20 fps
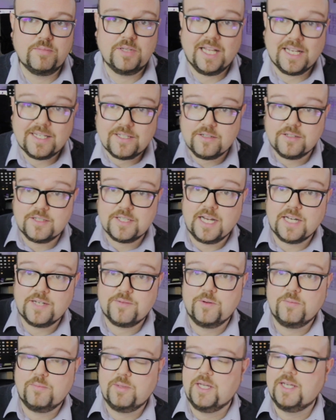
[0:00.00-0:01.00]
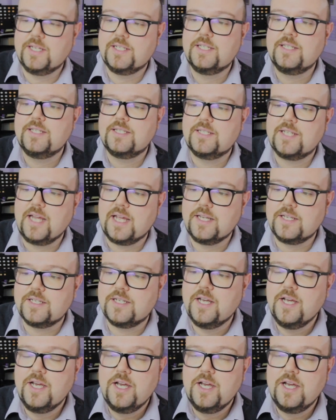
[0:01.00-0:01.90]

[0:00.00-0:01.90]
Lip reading: classical saxophone players in the States.